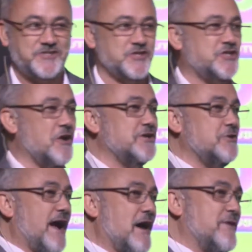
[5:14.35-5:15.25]
to show
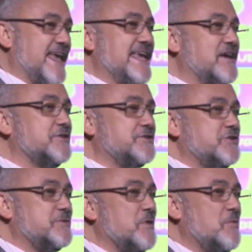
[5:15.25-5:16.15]
you how he can do
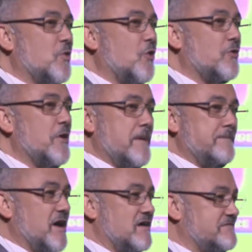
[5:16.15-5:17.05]
the moonwalk
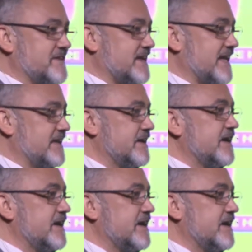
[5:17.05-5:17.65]
perfectly.